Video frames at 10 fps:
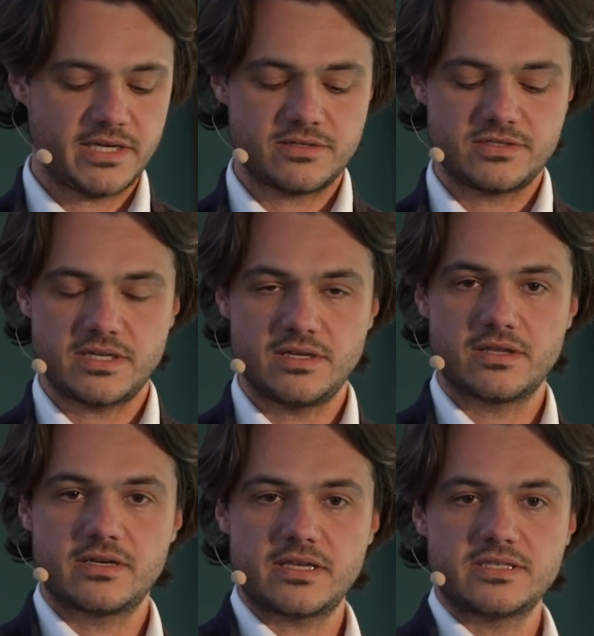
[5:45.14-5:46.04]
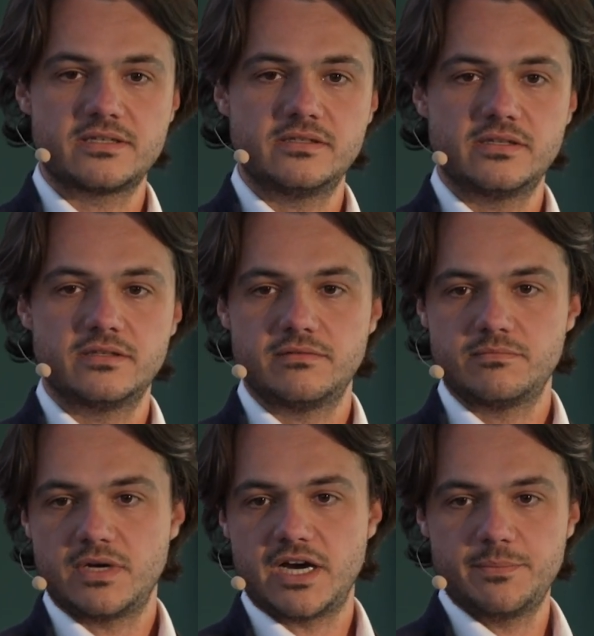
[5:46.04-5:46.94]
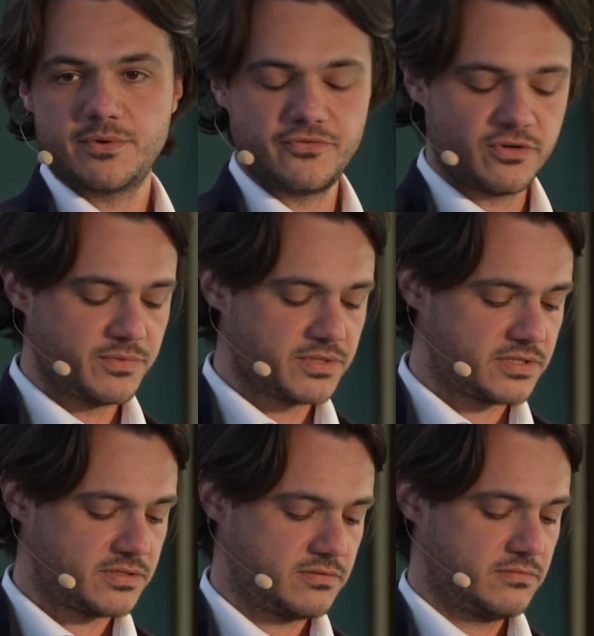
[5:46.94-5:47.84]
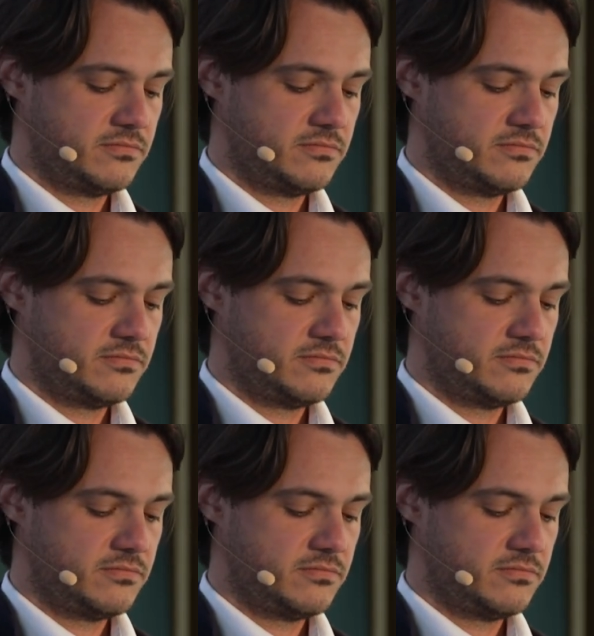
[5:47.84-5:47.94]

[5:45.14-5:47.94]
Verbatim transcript: understanding the classical high-performance